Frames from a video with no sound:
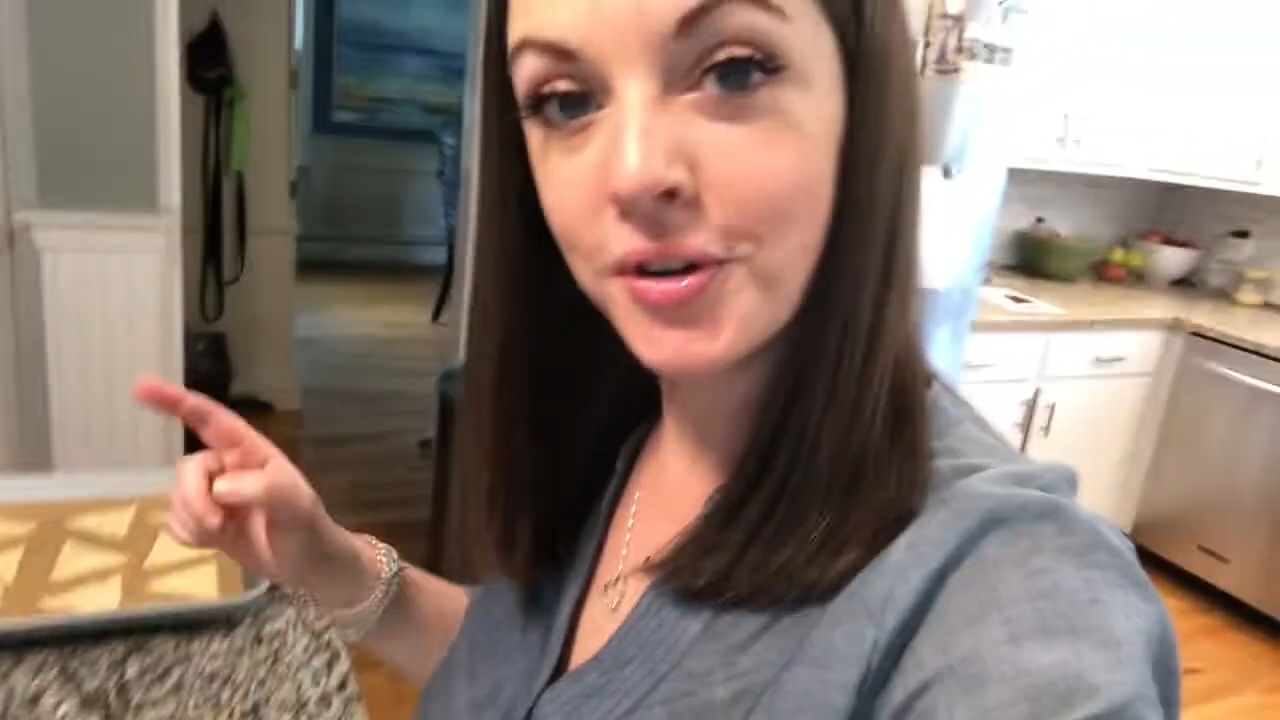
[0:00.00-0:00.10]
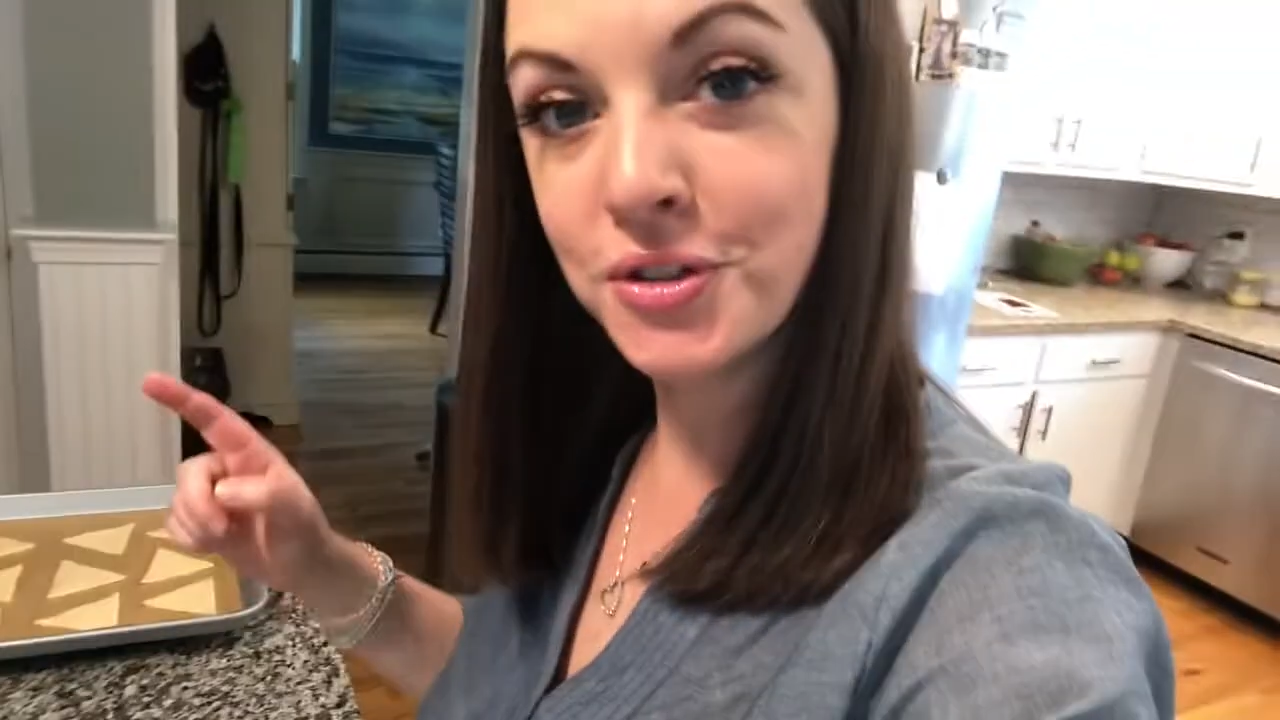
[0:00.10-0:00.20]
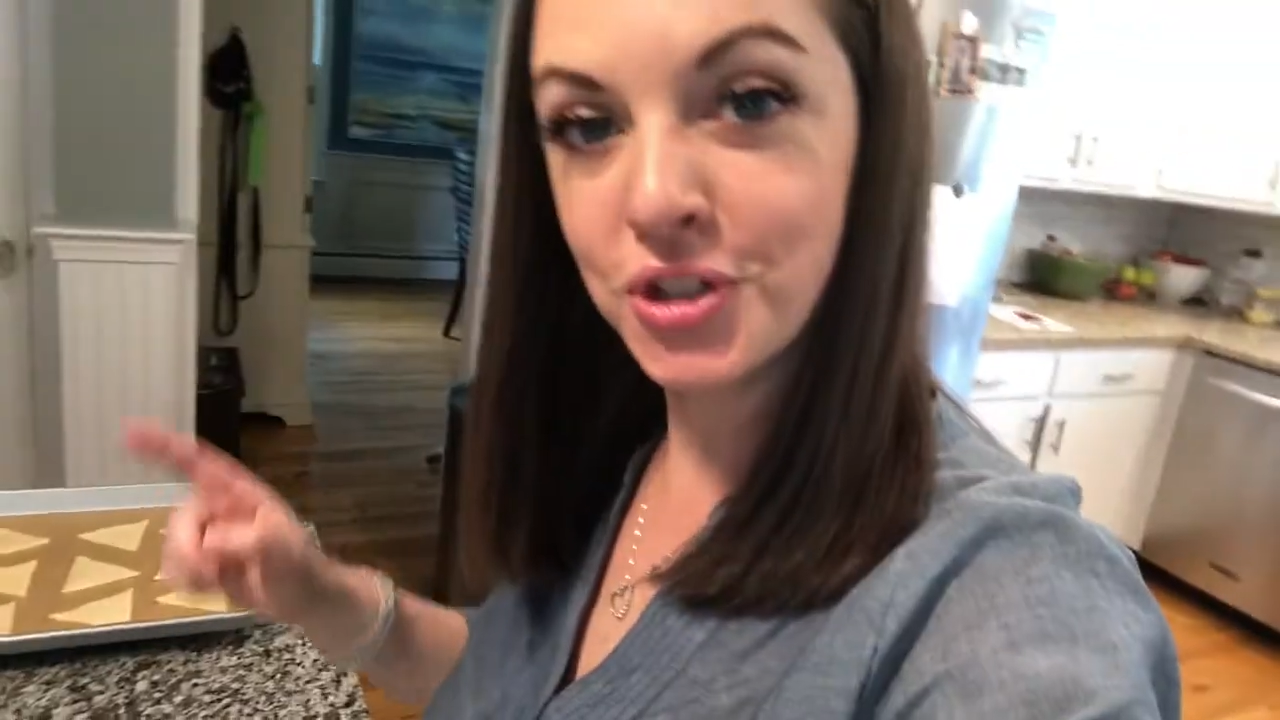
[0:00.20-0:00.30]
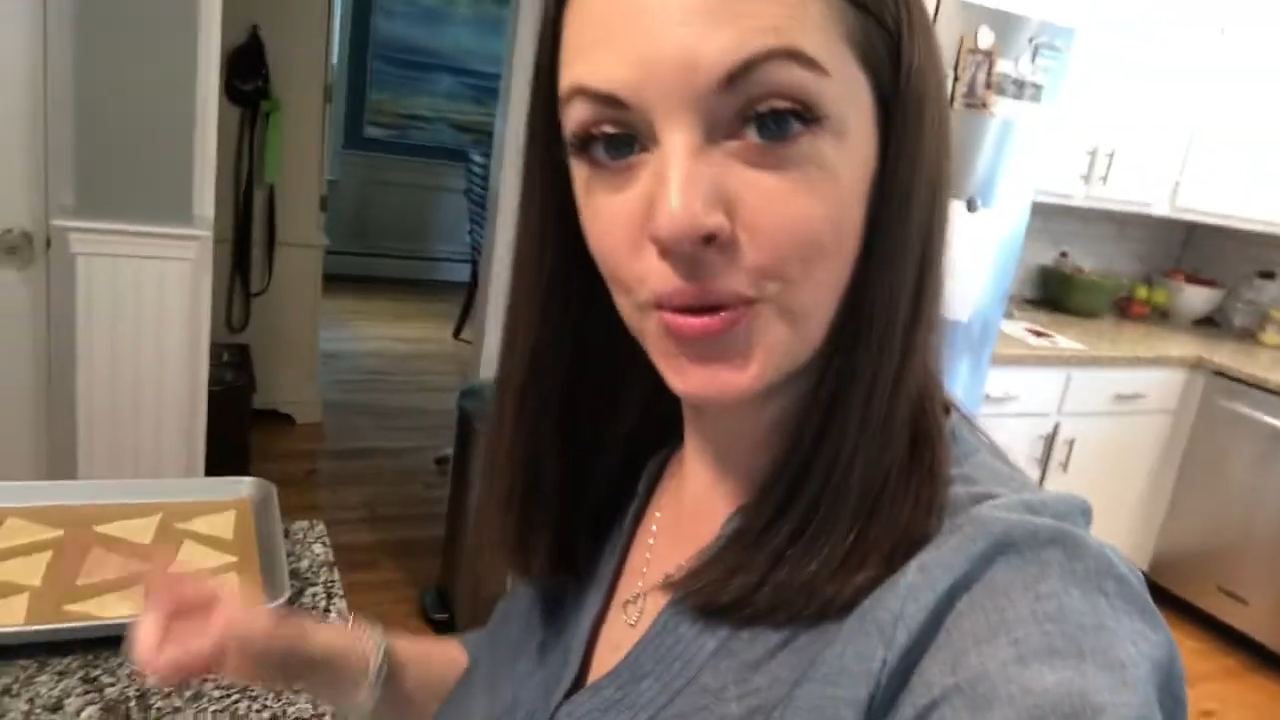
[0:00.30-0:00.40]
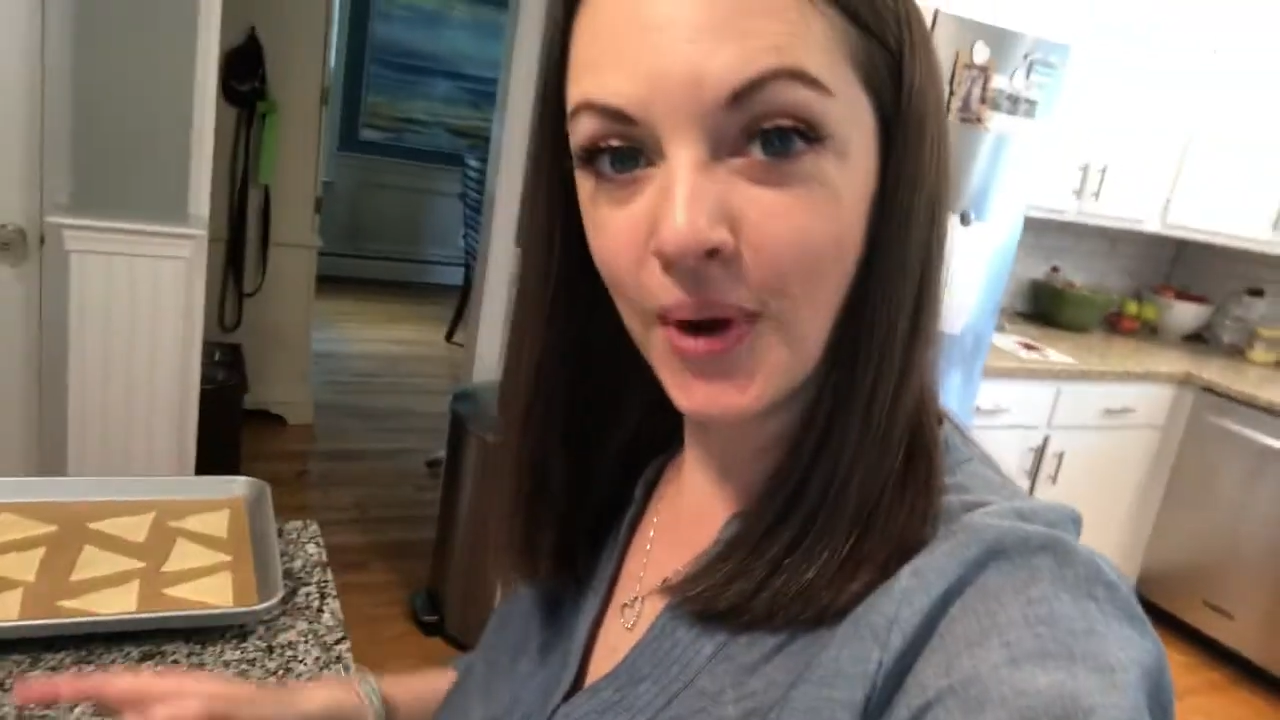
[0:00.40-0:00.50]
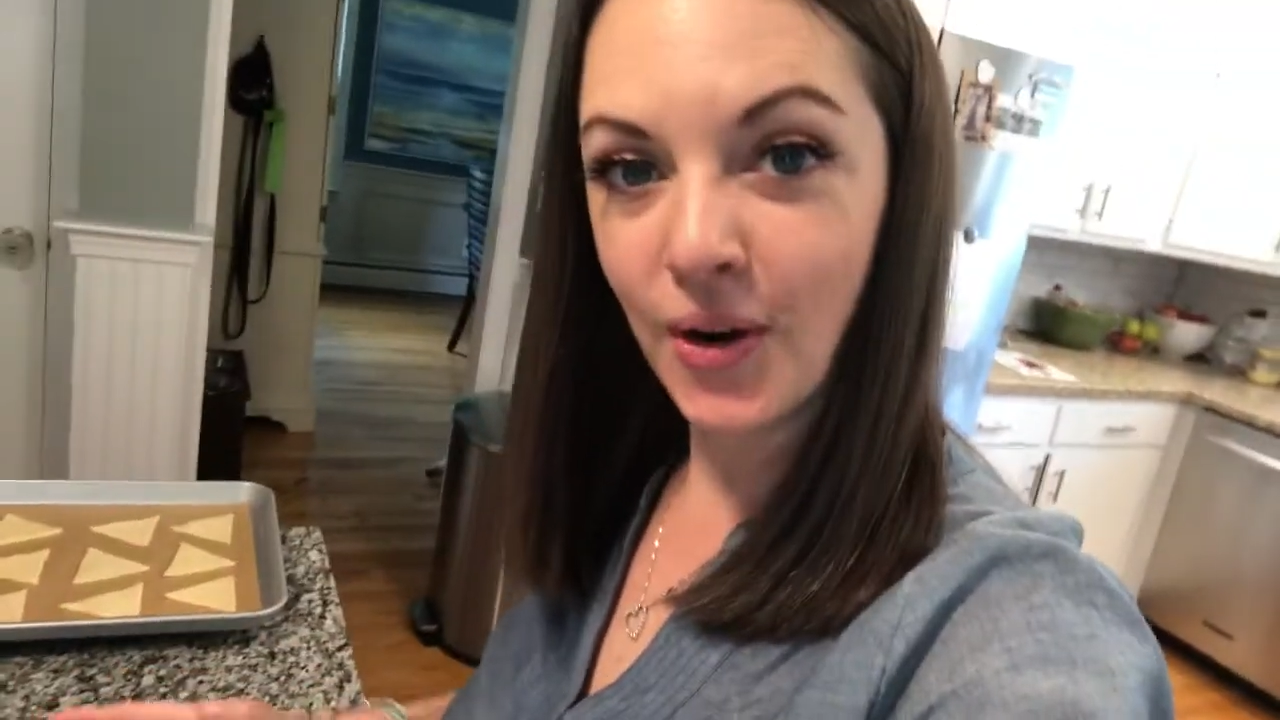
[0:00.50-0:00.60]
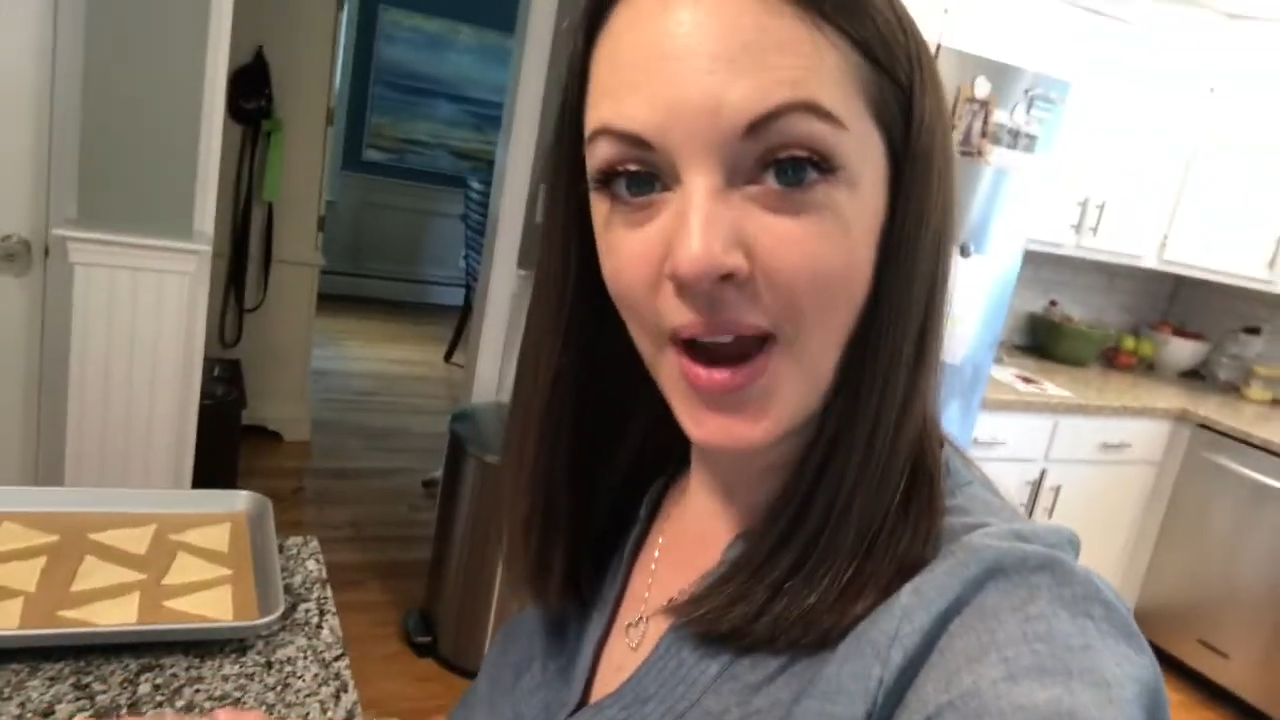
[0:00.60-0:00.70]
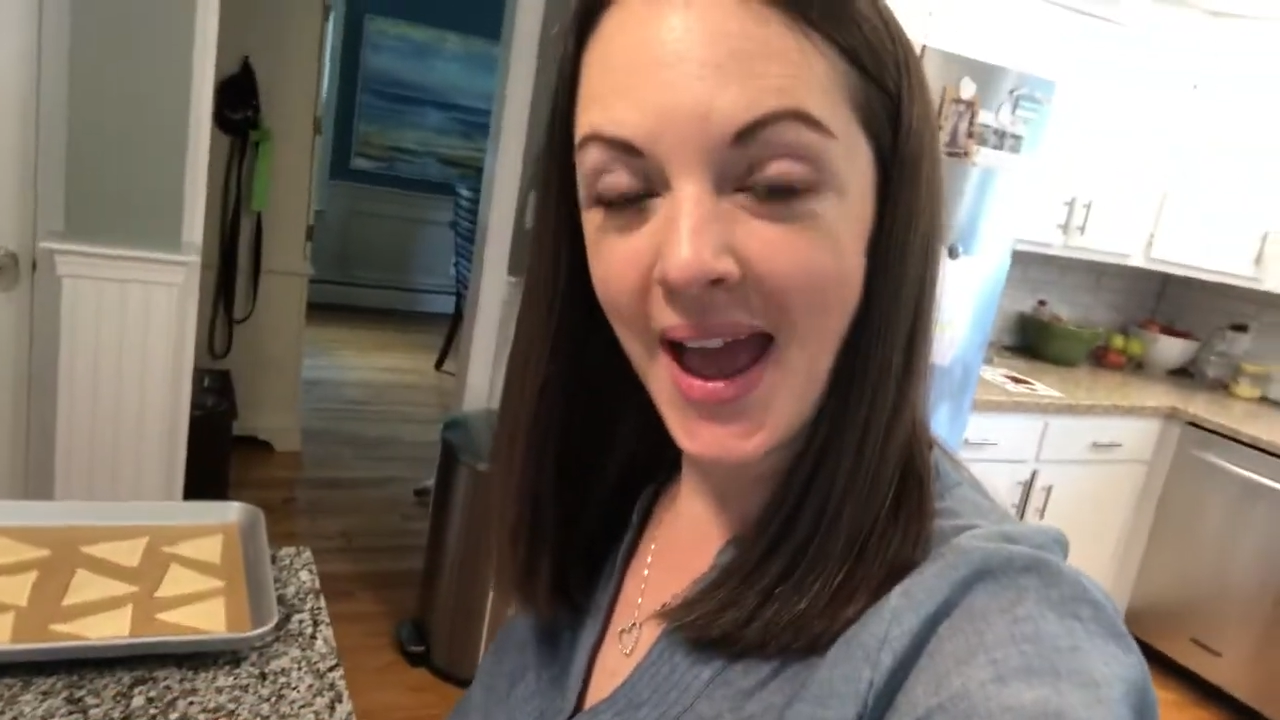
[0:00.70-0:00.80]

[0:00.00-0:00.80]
to our